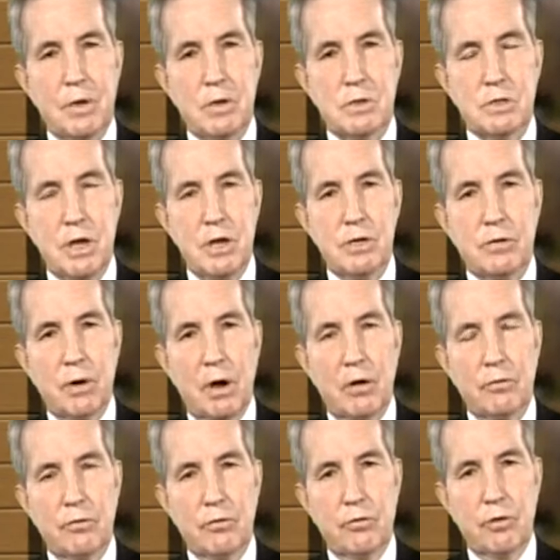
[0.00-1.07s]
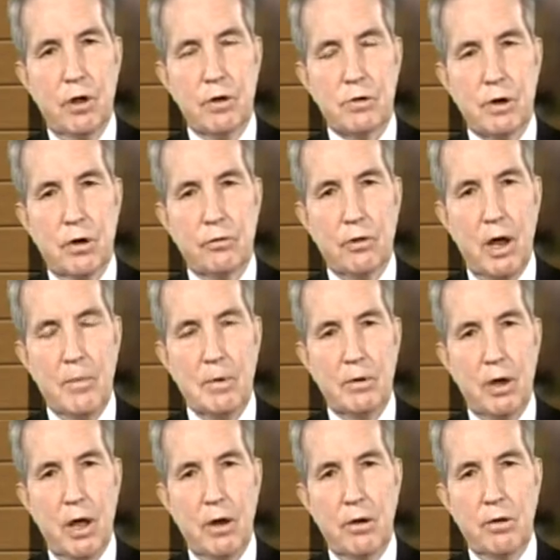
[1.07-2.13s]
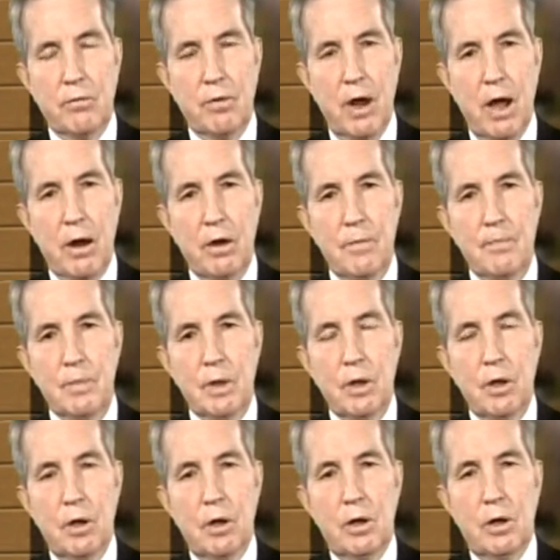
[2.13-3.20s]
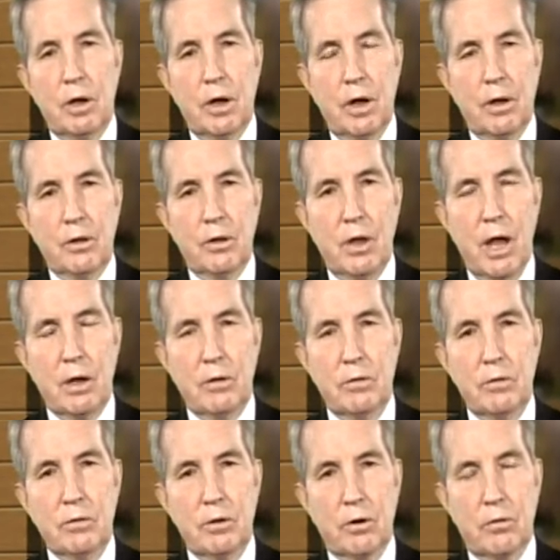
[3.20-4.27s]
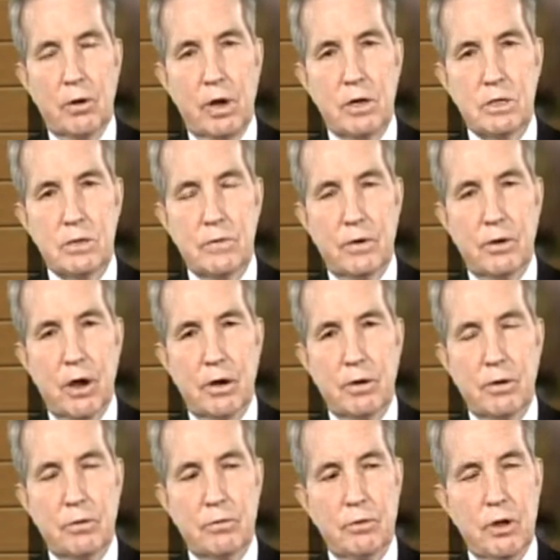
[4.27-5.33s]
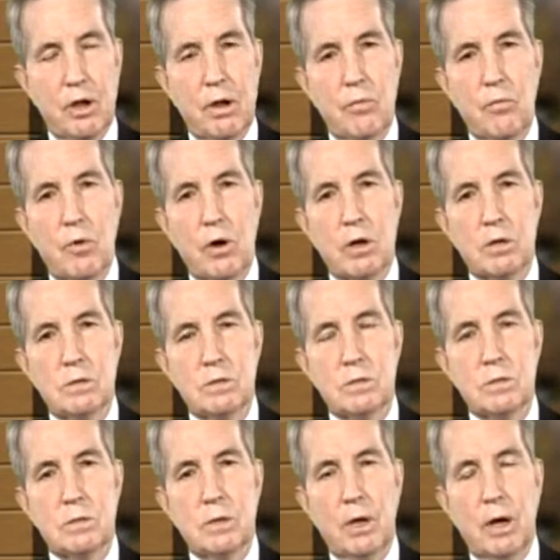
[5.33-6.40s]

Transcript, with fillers: sage grouse and sage grouse habitat in Nevada. The creation of a technical team was